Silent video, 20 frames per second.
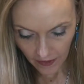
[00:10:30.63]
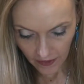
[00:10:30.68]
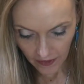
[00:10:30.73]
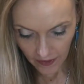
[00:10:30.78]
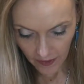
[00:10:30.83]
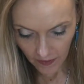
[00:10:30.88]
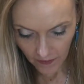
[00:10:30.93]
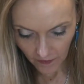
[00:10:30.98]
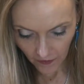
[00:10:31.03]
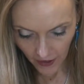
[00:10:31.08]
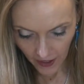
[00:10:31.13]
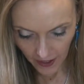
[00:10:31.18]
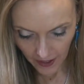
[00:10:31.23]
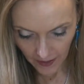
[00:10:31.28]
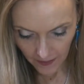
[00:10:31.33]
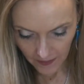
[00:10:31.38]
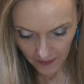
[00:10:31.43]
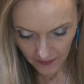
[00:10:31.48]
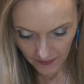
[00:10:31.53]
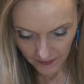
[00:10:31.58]
the
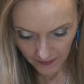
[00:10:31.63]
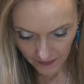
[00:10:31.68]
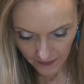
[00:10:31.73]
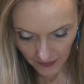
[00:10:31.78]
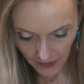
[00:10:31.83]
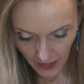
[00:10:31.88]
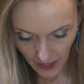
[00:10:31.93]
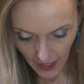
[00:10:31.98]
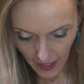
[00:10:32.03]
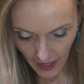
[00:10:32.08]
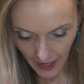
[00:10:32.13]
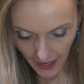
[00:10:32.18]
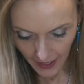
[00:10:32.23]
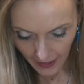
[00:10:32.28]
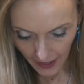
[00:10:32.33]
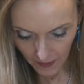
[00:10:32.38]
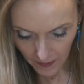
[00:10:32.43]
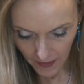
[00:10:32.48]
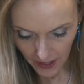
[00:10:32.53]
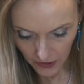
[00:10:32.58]
frame, and
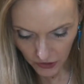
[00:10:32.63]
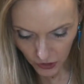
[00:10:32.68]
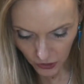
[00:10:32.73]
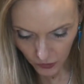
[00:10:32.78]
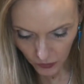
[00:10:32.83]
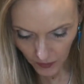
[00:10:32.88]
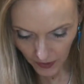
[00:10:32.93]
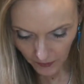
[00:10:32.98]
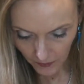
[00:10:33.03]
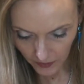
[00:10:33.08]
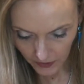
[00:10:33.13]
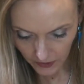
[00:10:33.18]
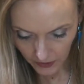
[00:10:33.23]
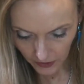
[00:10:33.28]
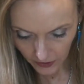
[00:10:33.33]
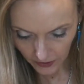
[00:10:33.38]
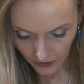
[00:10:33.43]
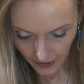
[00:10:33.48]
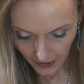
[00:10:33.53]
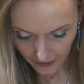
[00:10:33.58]
I measured what would
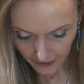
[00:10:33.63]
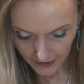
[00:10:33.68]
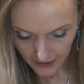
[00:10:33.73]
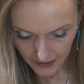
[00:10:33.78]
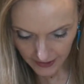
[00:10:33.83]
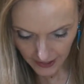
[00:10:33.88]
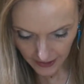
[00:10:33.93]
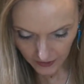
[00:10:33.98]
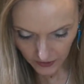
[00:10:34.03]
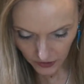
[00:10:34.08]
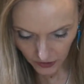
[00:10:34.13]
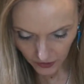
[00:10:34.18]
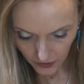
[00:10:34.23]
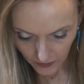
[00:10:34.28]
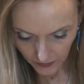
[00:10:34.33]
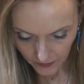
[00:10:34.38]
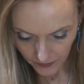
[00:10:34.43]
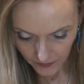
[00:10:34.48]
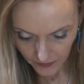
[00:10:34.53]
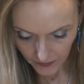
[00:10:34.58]
look like the center.
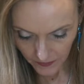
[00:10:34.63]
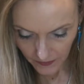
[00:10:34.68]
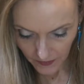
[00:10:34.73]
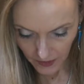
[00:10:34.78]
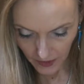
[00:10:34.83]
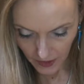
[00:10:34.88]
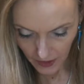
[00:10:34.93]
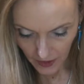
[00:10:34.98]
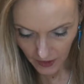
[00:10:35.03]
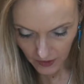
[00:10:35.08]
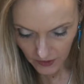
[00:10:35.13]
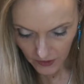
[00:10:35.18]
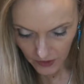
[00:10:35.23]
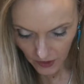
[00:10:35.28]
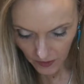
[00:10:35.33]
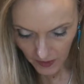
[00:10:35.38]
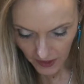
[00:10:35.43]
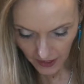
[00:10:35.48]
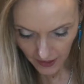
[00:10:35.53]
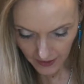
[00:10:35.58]
So
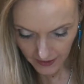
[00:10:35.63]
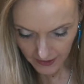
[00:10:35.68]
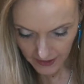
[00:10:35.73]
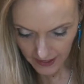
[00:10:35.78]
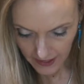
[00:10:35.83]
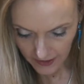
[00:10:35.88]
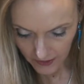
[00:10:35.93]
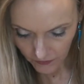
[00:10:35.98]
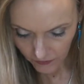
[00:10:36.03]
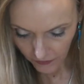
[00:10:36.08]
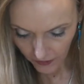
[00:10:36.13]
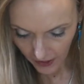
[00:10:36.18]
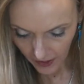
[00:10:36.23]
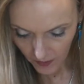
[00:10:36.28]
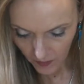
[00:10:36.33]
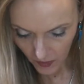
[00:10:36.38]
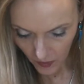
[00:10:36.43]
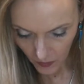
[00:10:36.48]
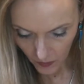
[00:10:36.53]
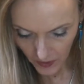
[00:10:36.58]
because this
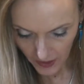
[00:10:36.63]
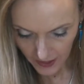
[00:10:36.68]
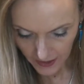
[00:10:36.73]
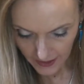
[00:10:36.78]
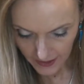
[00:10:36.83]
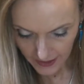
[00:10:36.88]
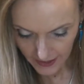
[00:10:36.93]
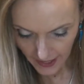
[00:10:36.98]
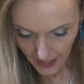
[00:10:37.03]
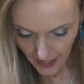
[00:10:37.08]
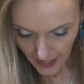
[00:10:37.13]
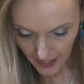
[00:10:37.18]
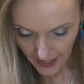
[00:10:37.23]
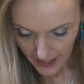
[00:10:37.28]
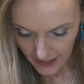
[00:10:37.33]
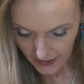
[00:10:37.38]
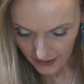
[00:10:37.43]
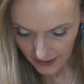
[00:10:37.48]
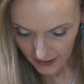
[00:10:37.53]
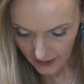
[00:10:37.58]
frame was
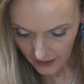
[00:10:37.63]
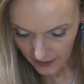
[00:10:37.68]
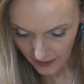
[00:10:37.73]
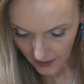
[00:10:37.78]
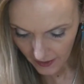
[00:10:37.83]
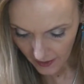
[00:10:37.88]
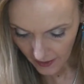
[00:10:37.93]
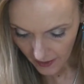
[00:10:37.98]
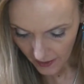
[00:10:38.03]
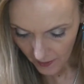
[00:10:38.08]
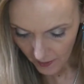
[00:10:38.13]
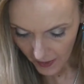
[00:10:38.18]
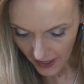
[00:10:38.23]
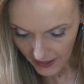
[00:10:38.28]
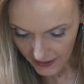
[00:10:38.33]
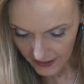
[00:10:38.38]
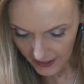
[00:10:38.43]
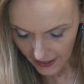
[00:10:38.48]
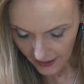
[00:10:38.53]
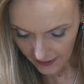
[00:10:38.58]
8 by
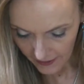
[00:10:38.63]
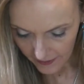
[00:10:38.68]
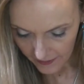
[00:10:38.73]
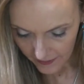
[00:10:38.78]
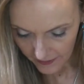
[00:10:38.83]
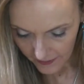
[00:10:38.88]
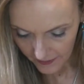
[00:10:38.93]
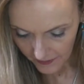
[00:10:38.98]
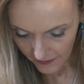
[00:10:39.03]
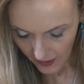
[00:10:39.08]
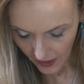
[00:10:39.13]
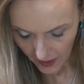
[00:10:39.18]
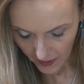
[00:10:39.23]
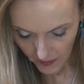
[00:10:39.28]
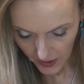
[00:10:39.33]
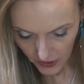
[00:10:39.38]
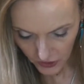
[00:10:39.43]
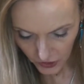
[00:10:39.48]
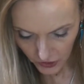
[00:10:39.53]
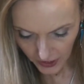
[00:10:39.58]
10, I
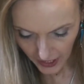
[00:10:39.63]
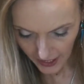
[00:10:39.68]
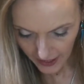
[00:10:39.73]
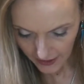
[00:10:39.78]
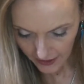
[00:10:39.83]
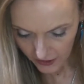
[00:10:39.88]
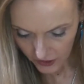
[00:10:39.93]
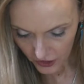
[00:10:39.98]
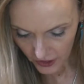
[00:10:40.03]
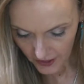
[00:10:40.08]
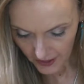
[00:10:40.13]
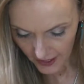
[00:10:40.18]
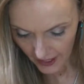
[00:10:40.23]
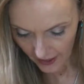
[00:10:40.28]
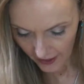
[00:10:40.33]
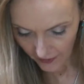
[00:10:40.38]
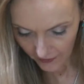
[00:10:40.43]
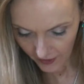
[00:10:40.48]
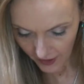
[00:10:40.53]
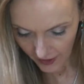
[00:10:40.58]
measured 8 inches, and
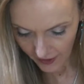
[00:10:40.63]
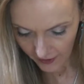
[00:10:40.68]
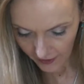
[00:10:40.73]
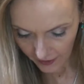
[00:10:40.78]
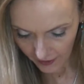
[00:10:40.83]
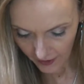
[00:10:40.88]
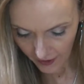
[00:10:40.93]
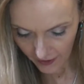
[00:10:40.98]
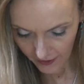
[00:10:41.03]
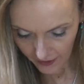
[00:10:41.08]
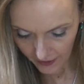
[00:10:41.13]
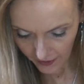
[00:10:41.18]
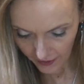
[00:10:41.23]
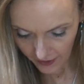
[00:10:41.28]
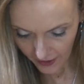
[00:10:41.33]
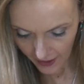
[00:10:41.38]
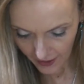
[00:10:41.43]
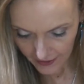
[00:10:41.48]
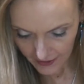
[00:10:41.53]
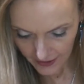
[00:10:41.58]
I've kind of cut it on
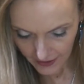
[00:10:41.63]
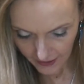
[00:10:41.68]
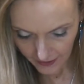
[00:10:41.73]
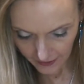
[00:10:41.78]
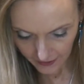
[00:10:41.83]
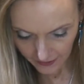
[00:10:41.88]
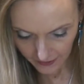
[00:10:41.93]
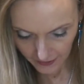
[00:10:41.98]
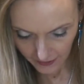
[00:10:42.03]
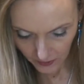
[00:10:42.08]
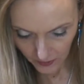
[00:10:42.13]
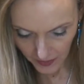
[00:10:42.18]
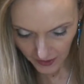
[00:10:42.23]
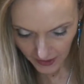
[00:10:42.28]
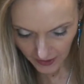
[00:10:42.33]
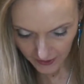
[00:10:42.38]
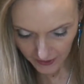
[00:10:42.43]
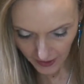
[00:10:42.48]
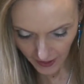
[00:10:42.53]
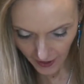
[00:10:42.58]
accident a little
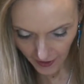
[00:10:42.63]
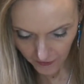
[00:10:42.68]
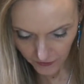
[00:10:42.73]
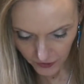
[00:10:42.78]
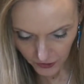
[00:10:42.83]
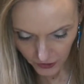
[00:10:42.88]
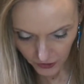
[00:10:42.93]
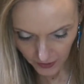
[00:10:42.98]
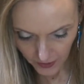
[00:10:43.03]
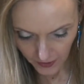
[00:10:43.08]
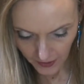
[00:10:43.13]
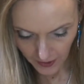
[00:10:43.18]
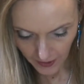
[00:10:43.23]
bit after